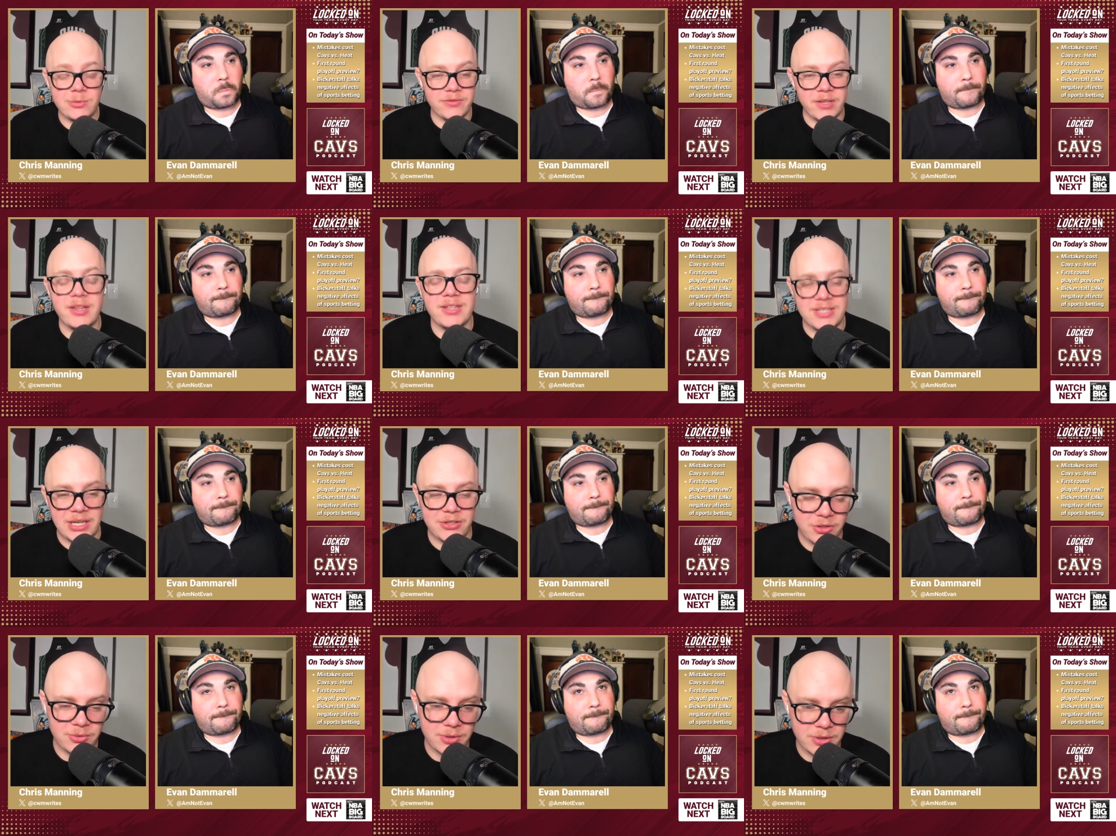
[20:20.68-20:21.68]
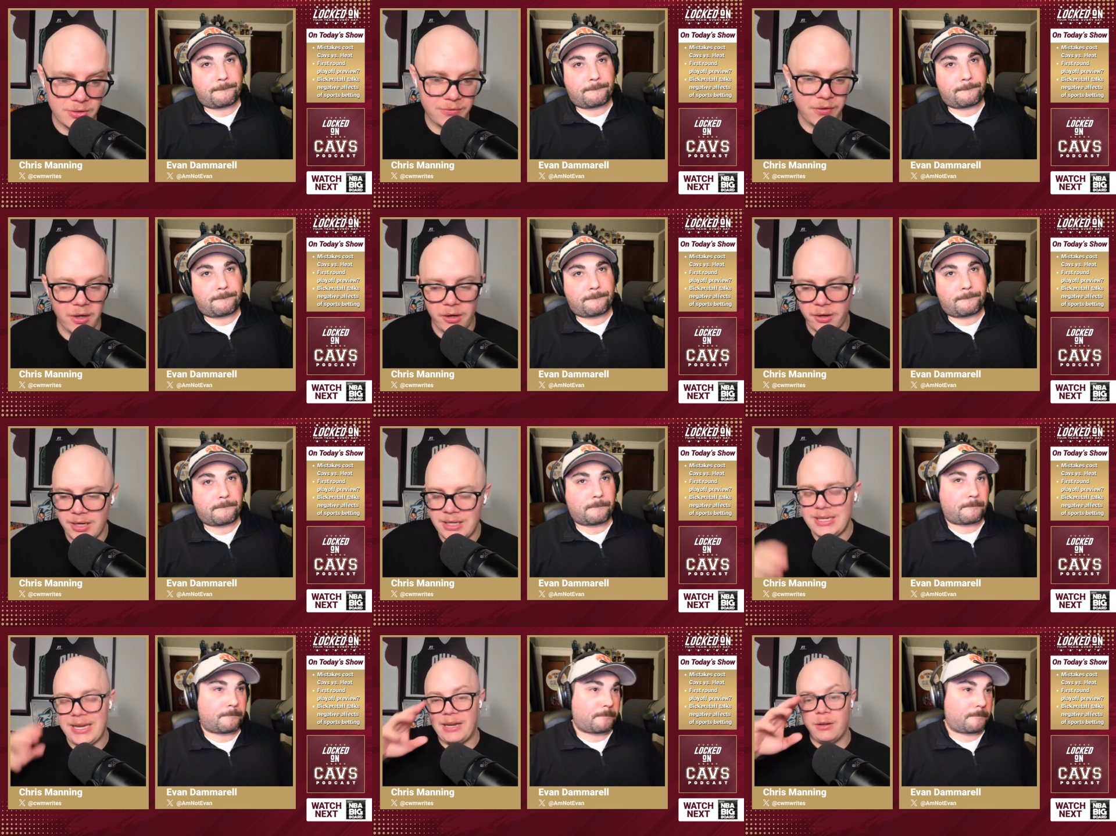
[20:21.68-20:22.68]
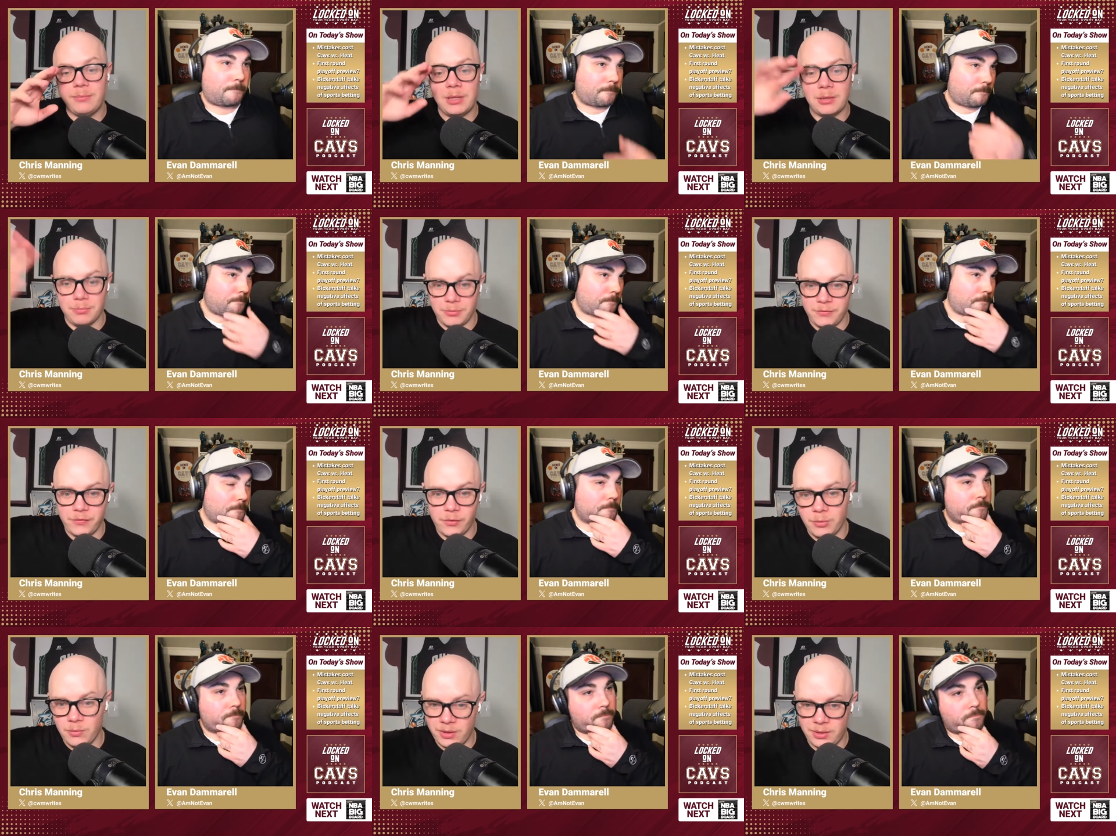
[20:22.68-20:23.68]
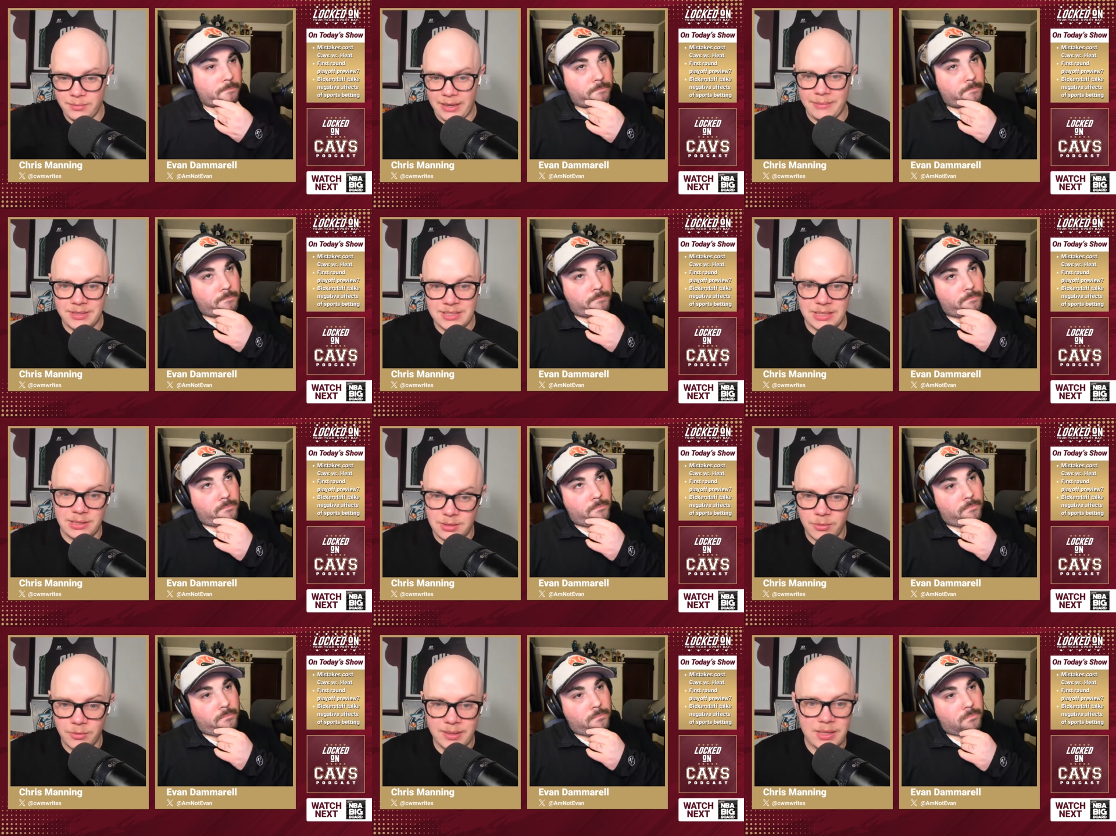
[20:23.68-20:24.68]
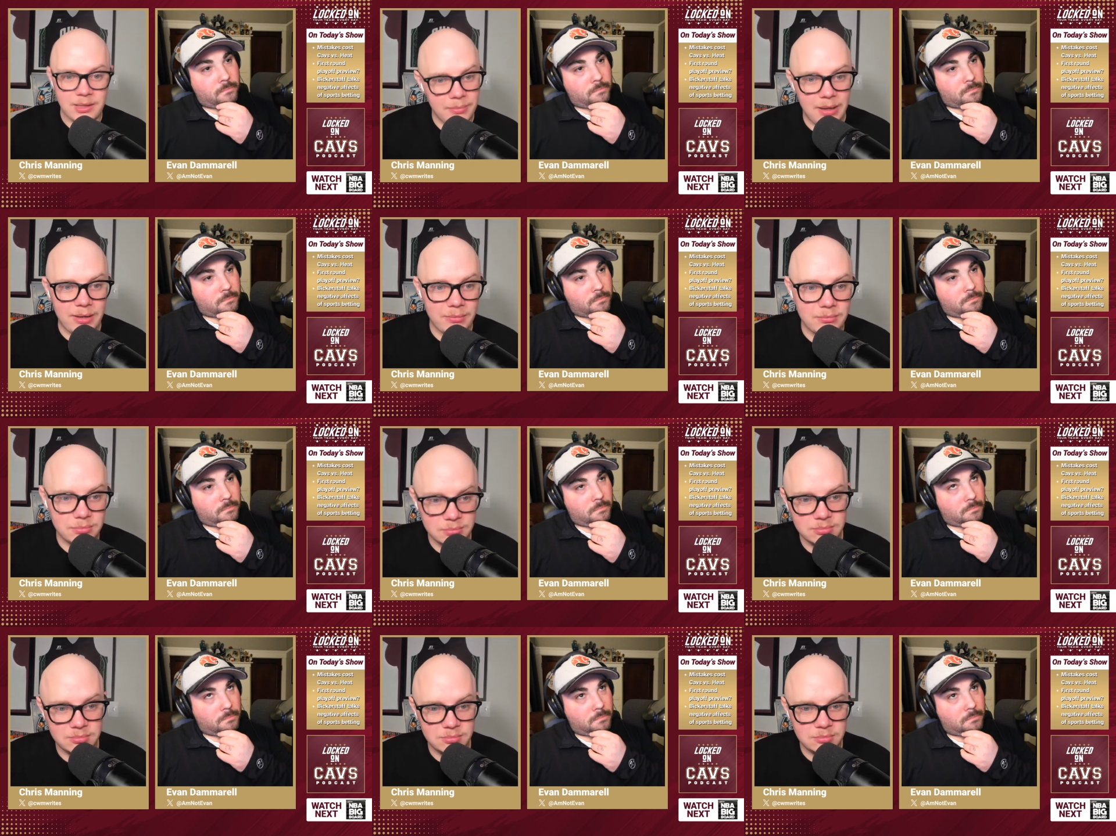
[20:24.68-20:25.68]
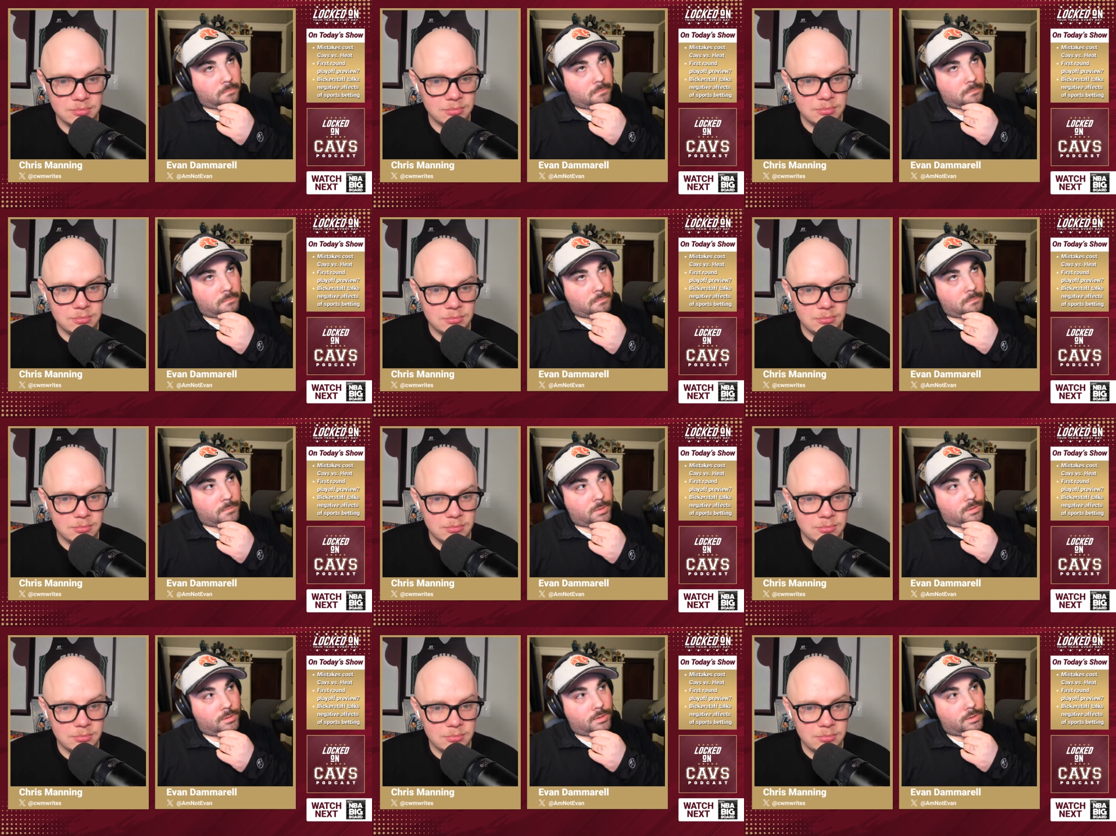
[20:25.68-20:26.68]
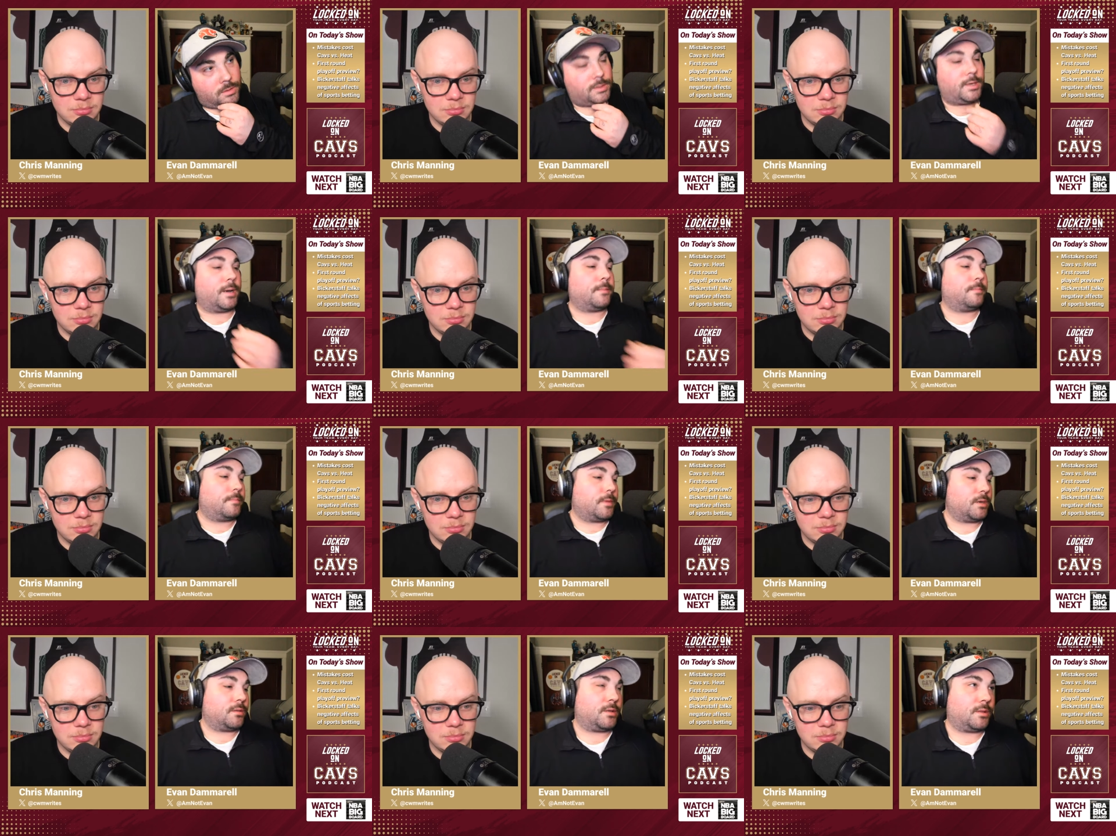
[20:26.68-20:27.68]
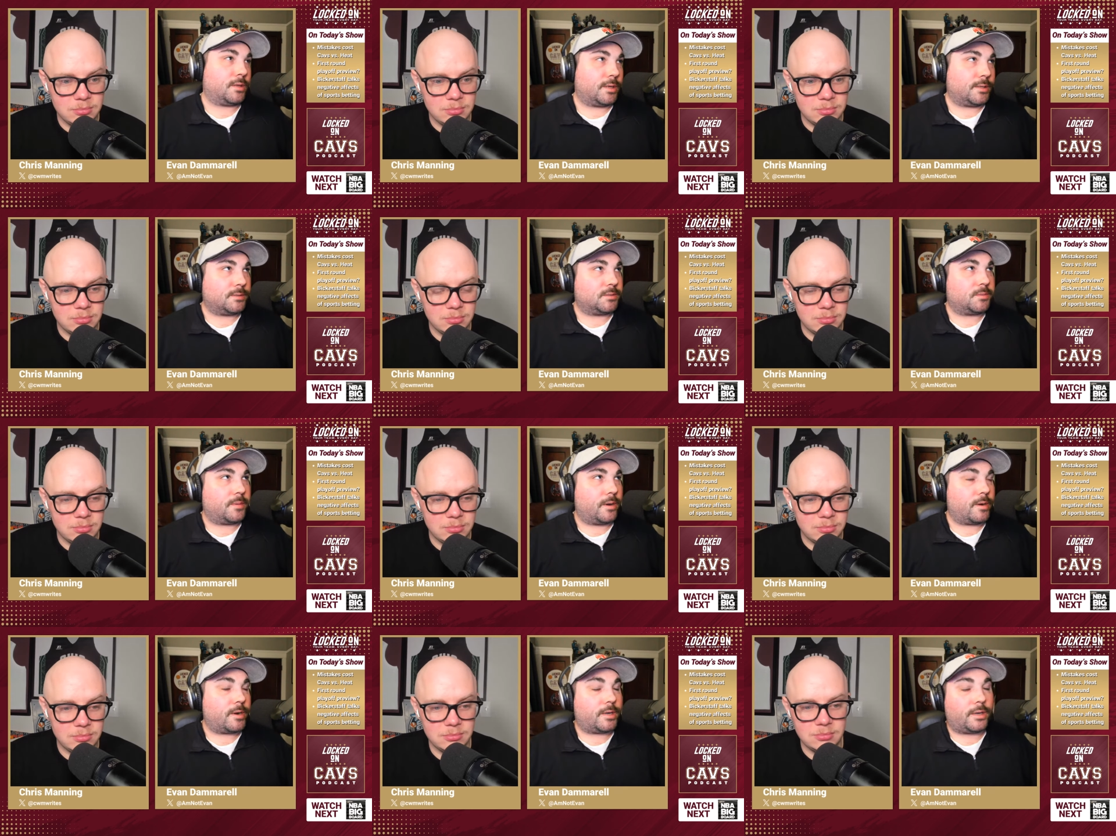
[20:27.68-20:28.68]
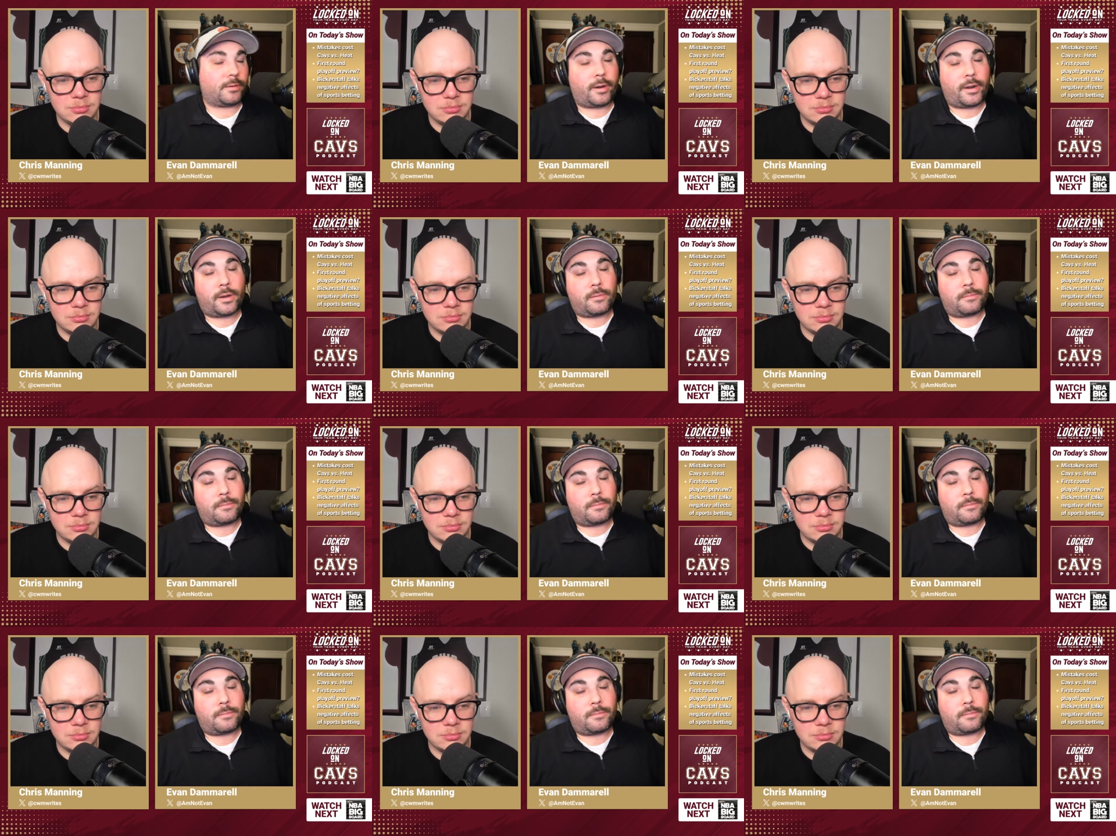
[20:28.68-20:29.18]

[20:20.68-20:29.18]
Speaker 1: seems we've done this exercise with so far, Indiana be the preferable one, Miami is at, would be at the bottom.
Speaker 2: Yeah, I think that is my ranking right now.